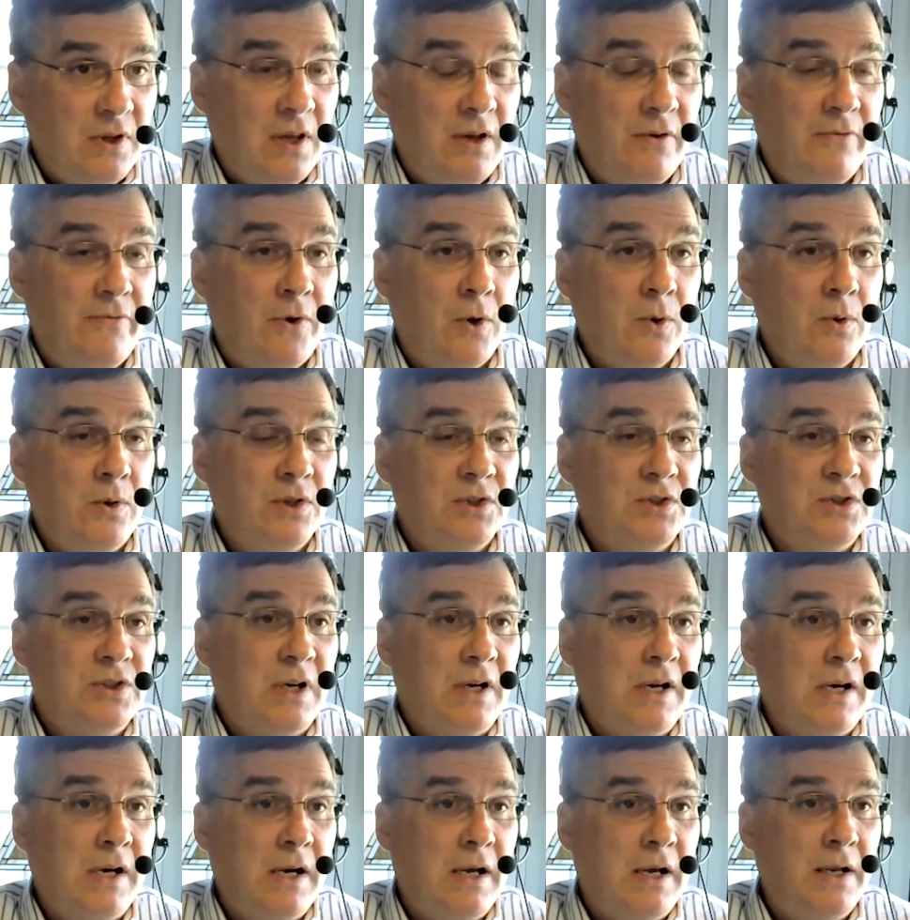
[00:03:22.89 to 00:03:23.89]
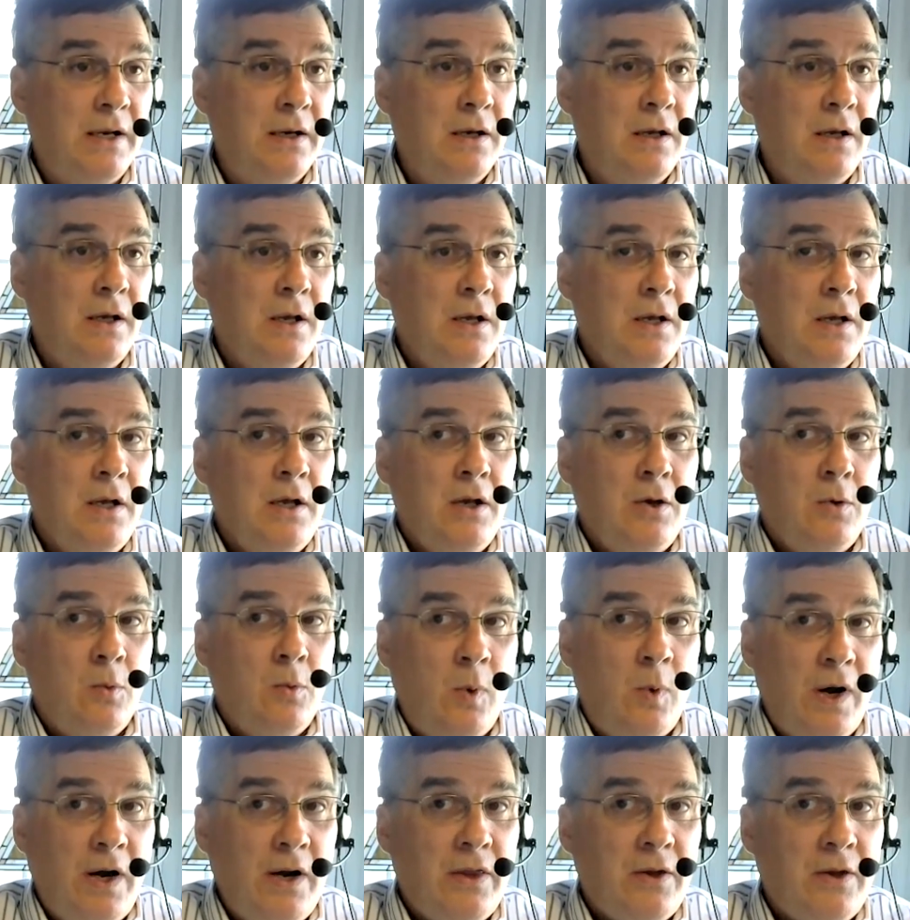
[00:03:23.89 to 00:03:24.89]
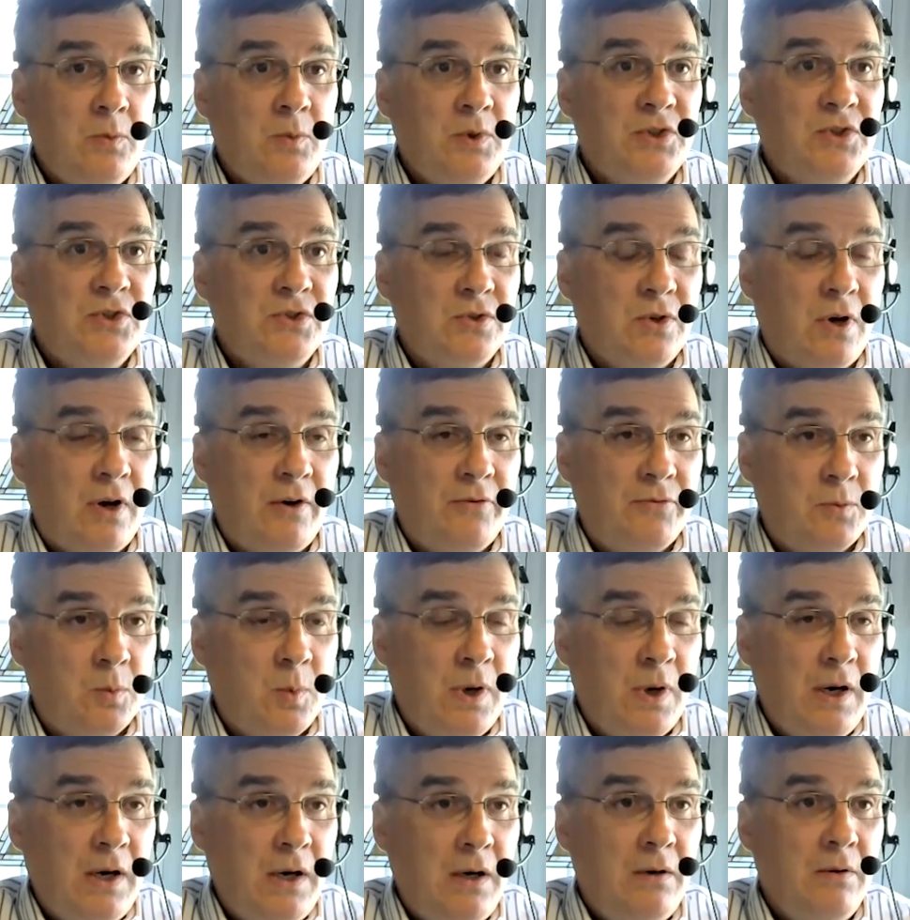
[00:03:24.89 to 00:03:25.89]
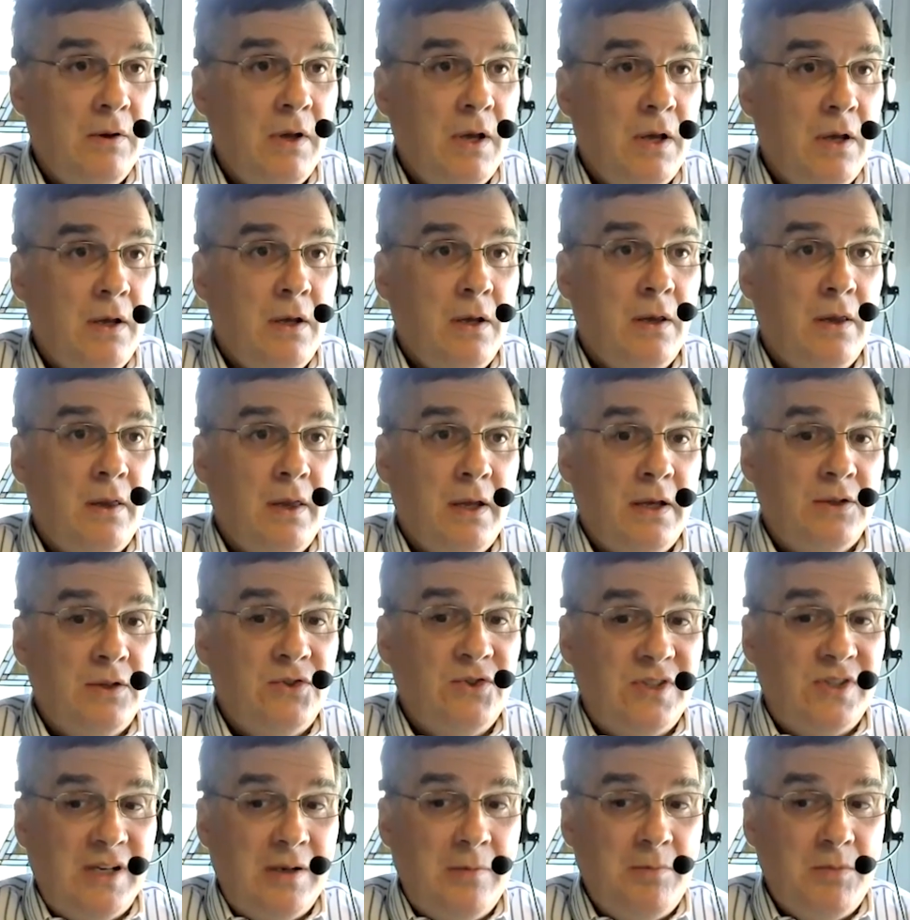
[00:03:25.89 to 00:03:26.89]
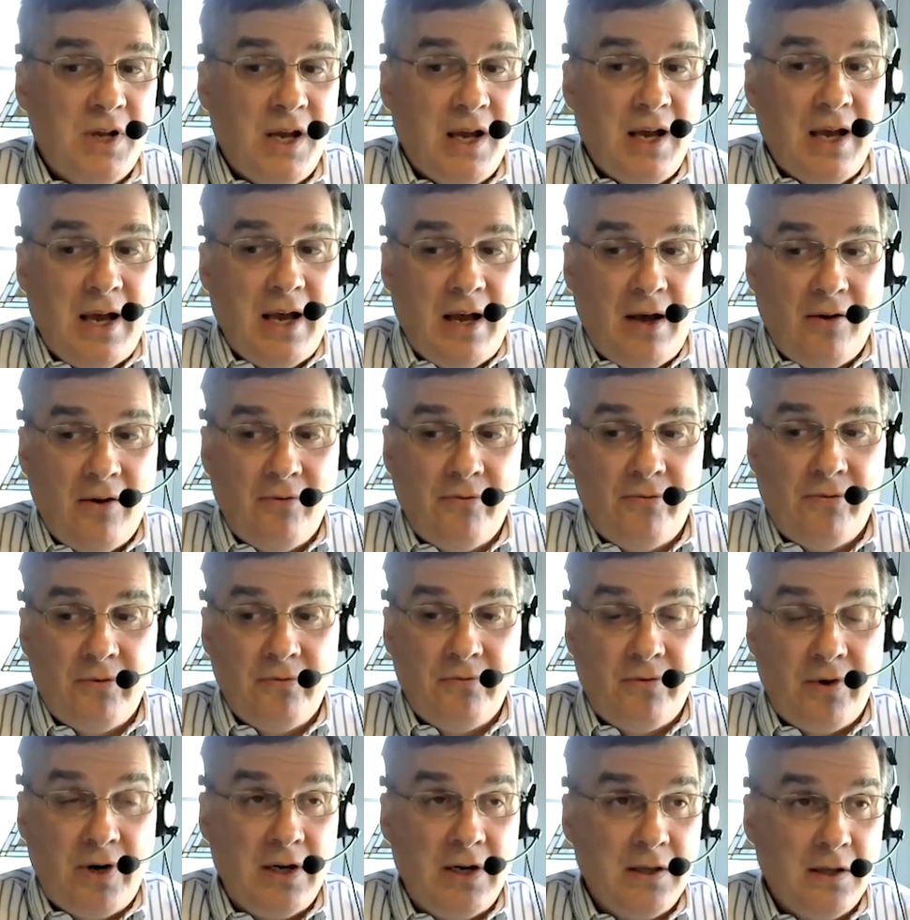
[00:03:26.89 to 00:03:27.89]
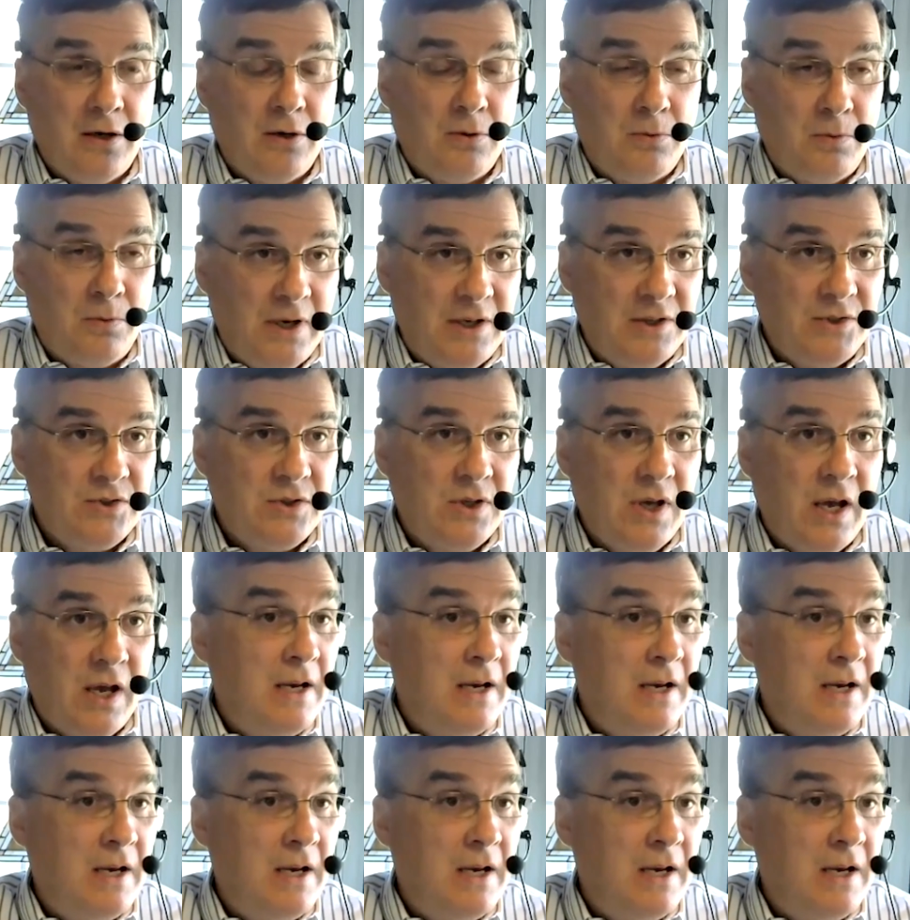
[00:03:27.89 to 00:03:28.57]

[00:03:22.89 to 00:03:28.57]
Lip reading: They focused on where there was software that seemed to have very little risk.